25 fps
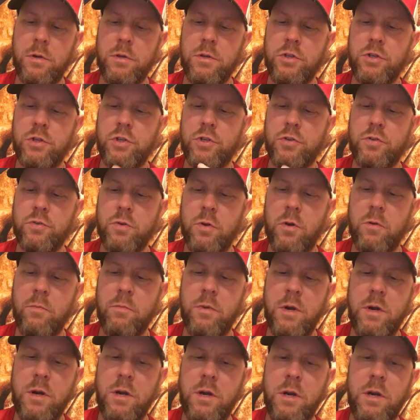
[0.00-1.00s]

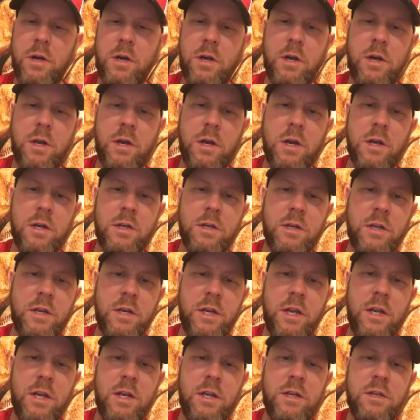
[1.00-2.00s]
strawberry, cotton
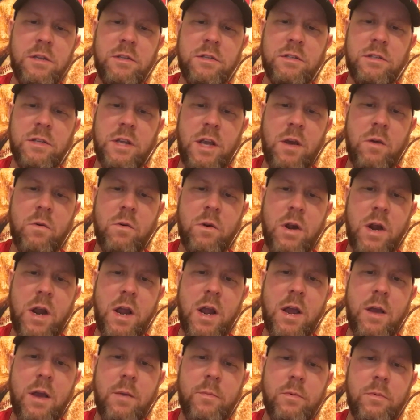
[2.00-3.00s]
candy, sour
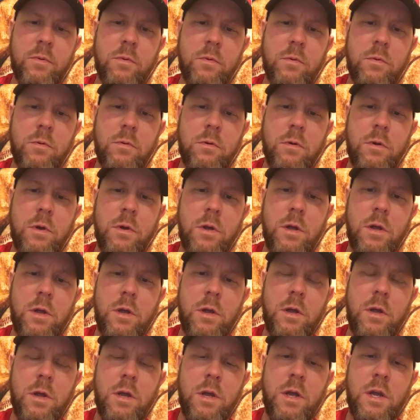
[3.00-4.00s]
apple,
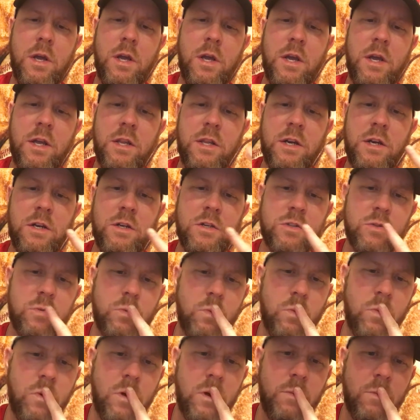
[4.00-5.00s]
and there's
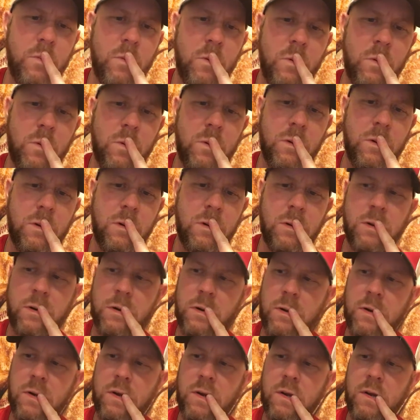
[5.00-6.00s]
one more
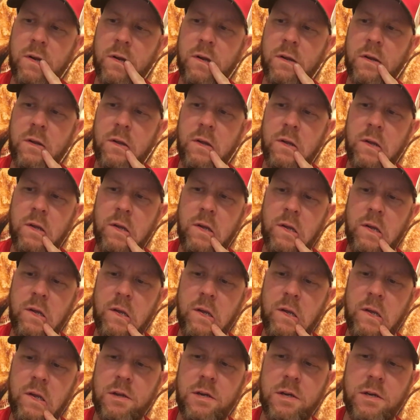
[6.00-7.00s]

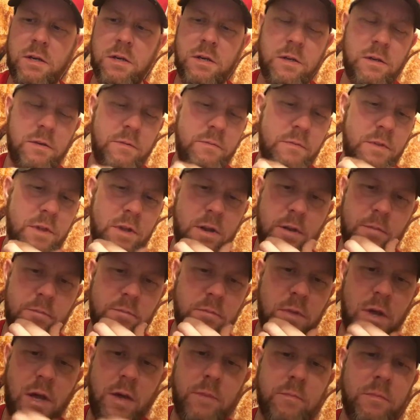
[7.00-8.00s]
uh, that I'm,
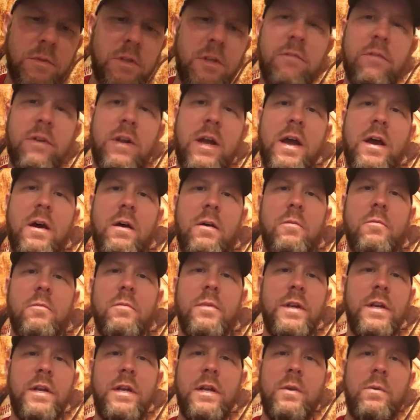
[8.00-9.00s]
I'm leaving out, but
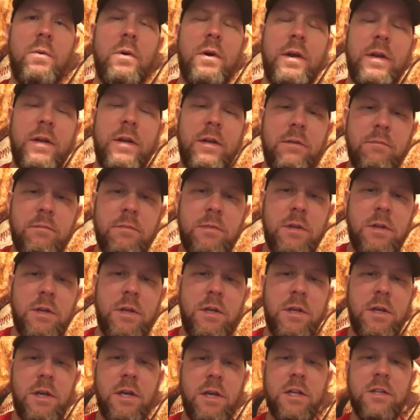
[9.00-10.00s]
anyway,
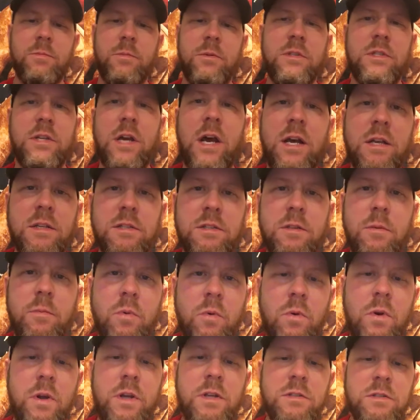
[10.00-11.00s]
that's besides the
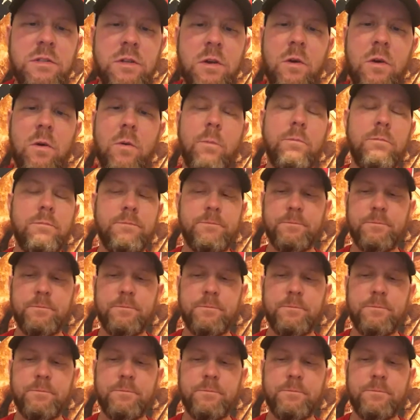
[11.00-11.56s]
point. So,